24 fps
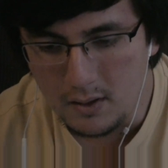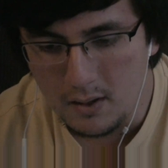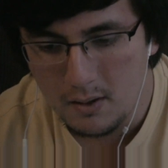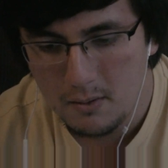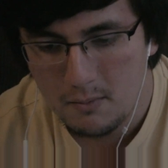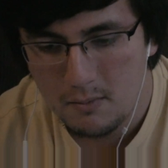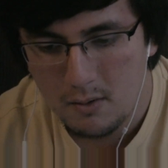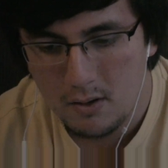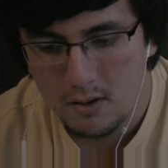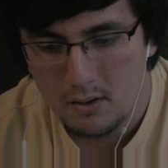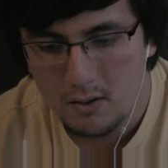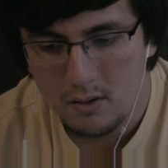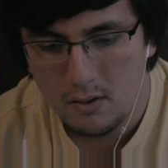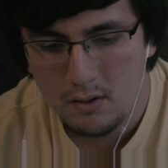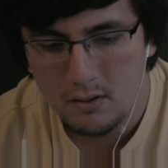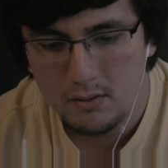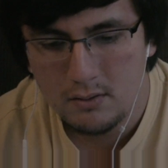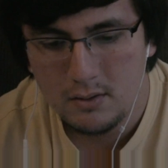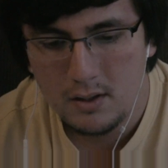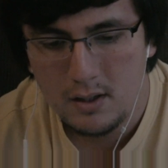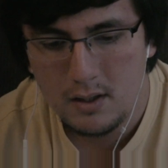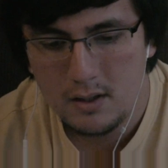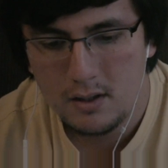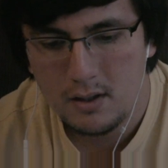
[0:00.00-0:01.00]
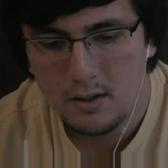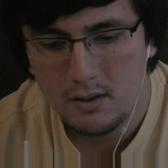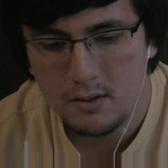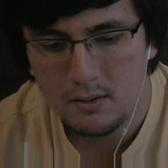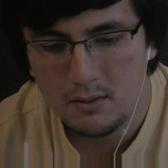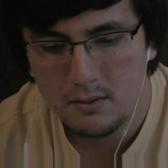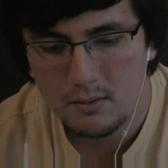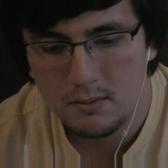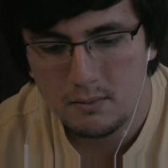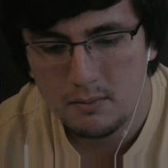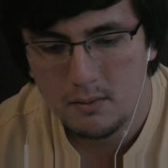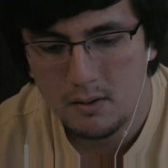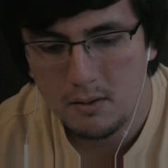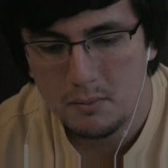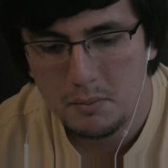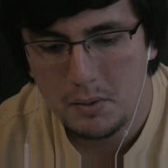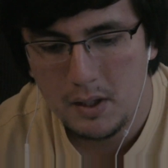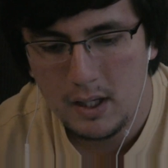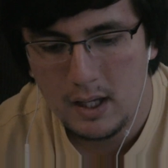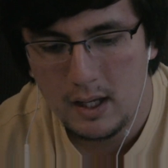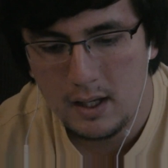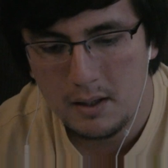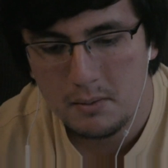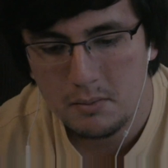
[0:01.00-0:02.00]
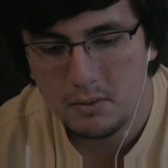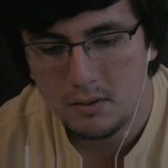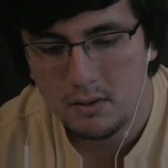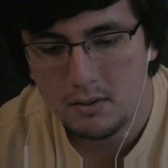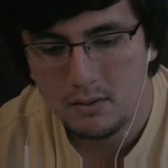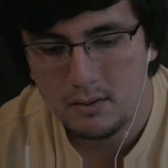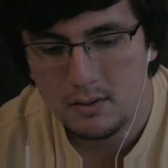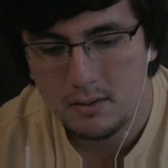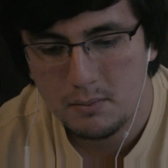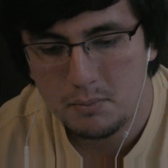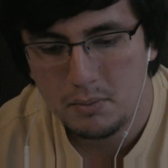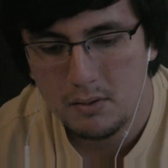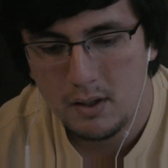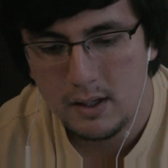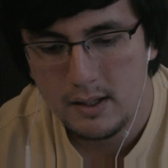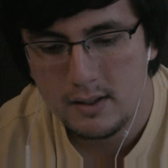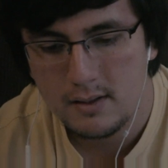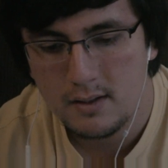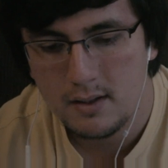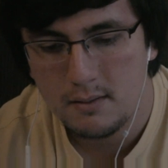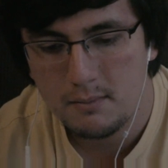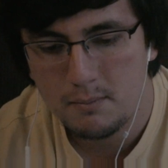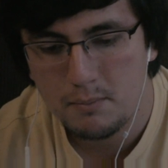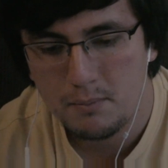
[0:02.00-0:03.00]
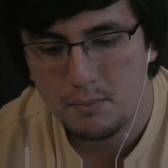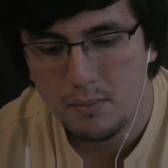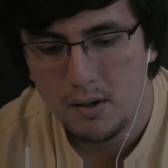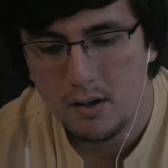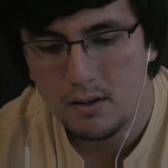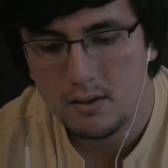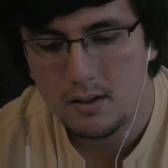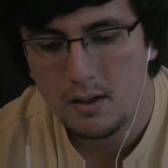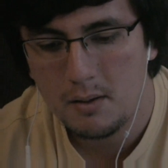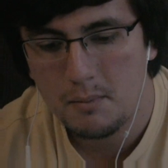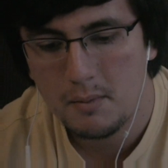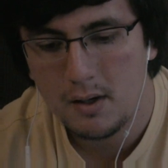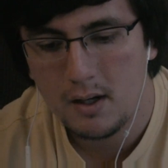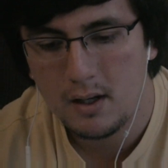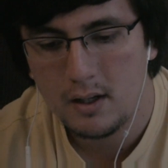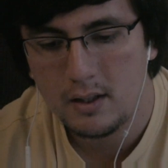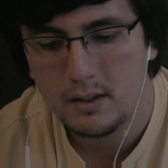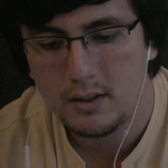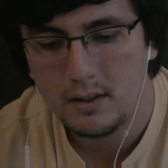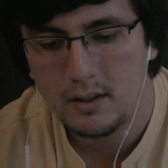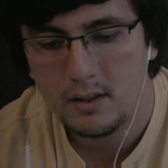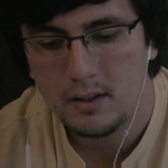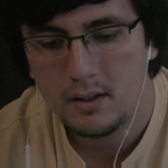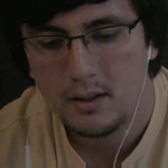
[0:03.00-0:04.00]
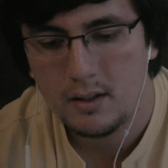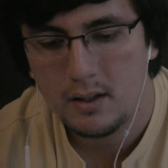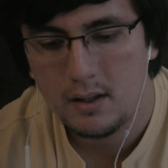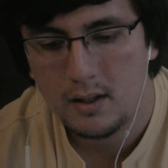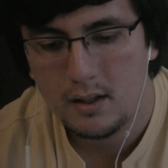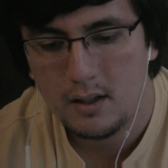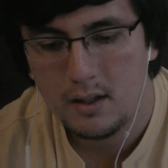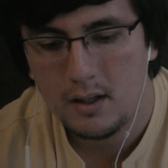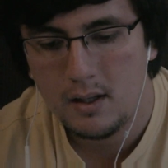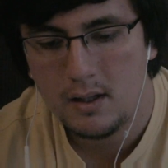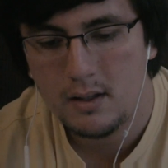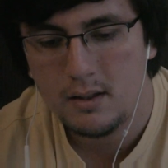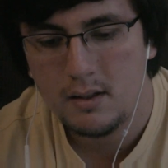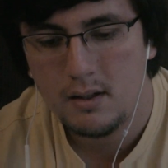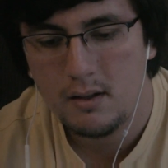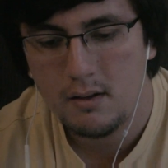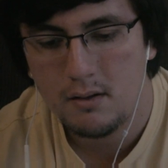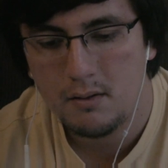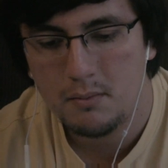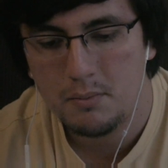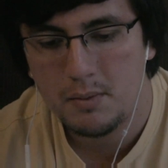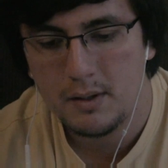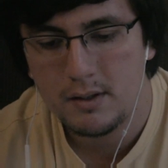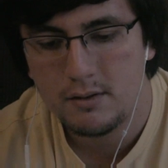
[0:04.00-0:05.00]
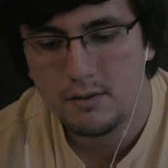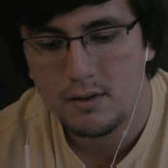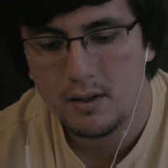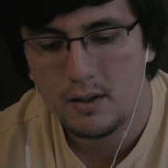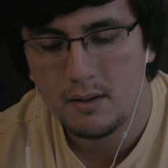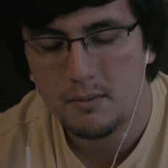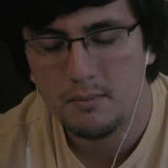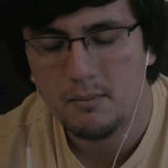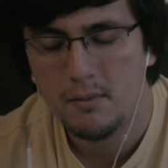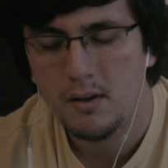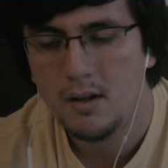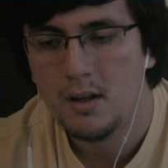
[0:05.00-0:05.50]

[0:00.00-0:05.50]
where only you will be able to place a Pokemon in the open gym.